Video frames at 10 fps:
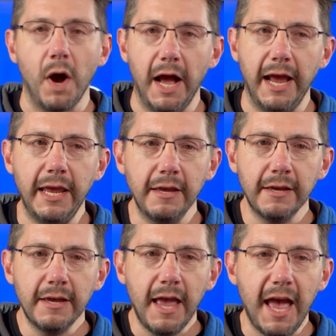Y
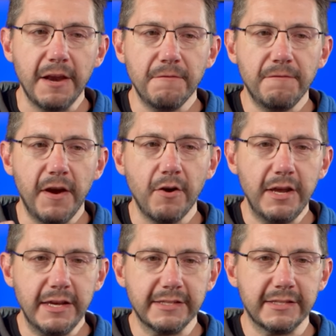at
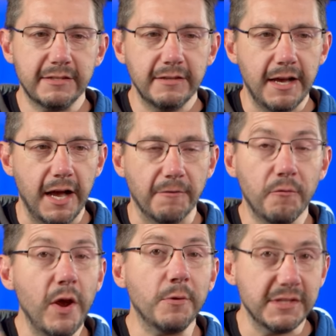various uh,
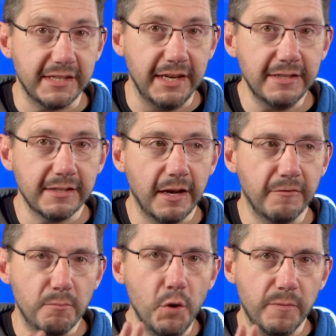frequencies
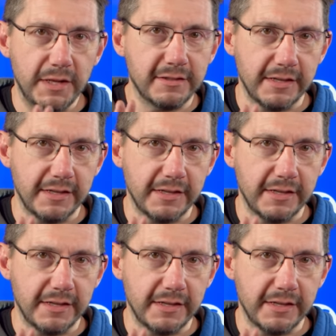of movement